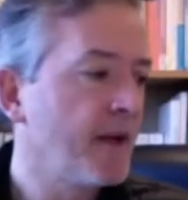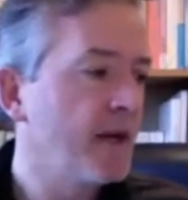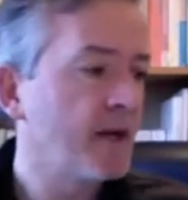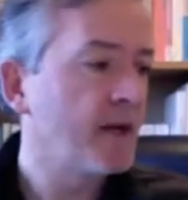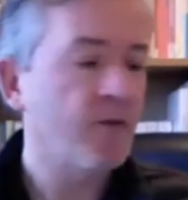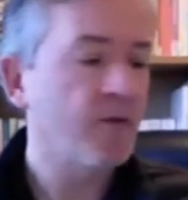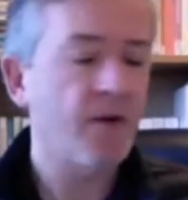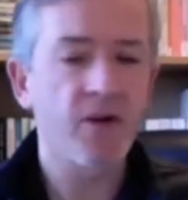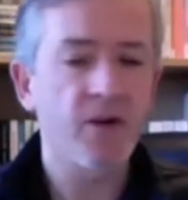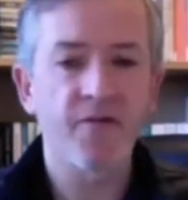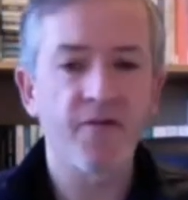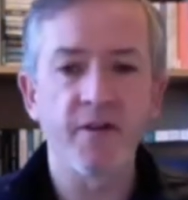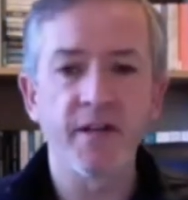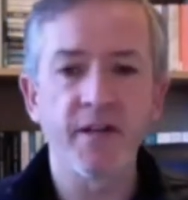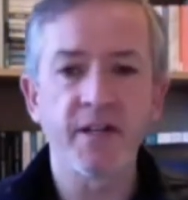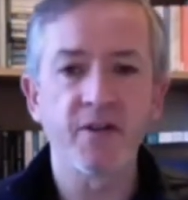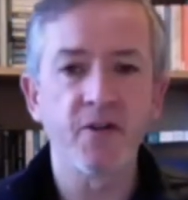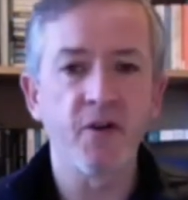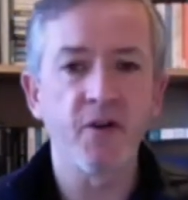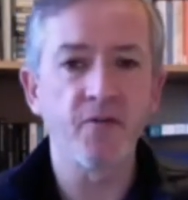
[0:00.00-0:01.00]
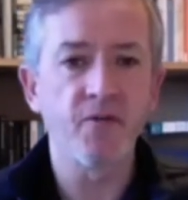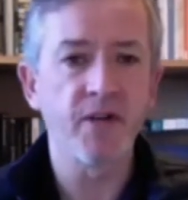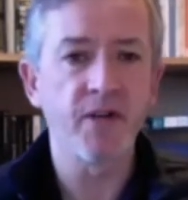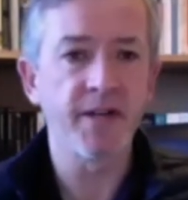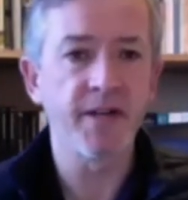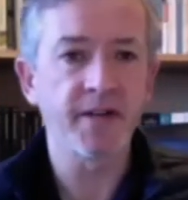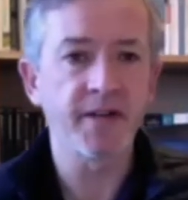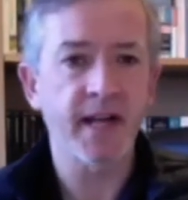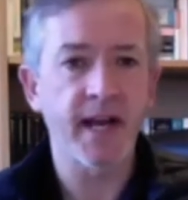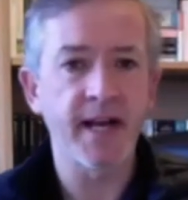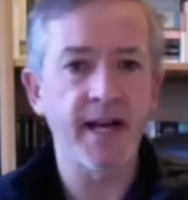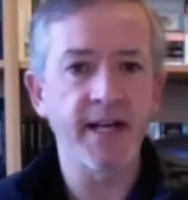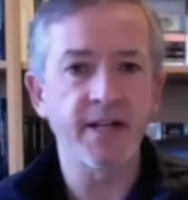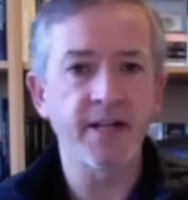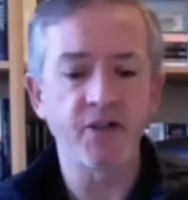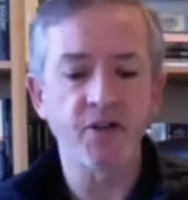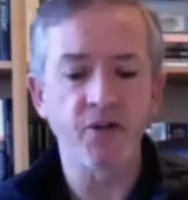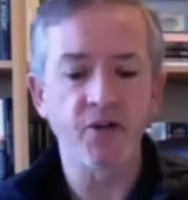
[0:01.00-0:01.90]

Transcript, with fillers: quite often it's not really the case at